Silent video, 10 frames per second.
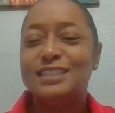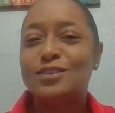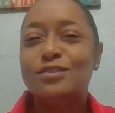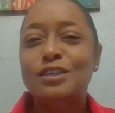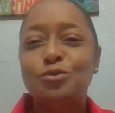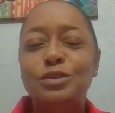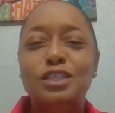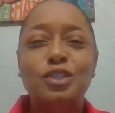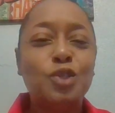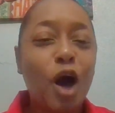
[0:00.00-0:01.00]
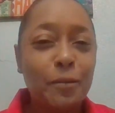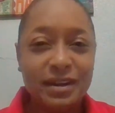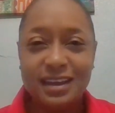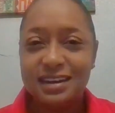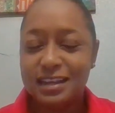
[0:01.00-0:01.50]
so that you can
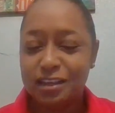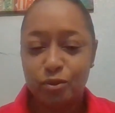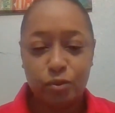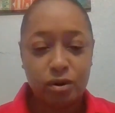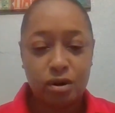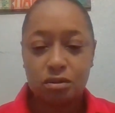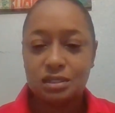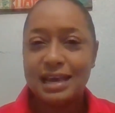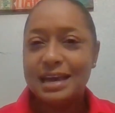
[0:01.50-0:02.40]
dominate in the world